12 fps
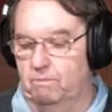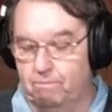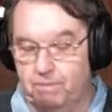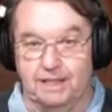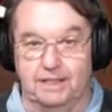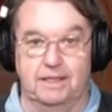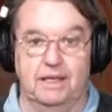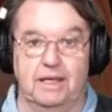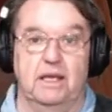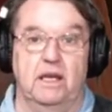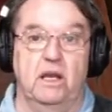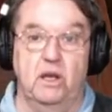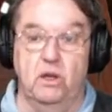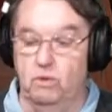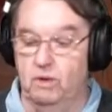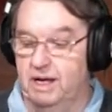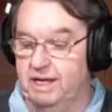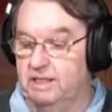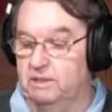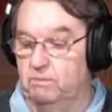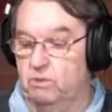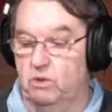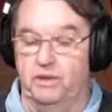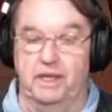But Lua is
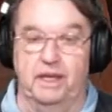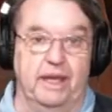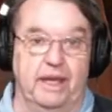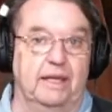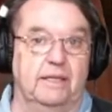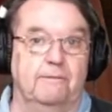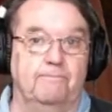more than that.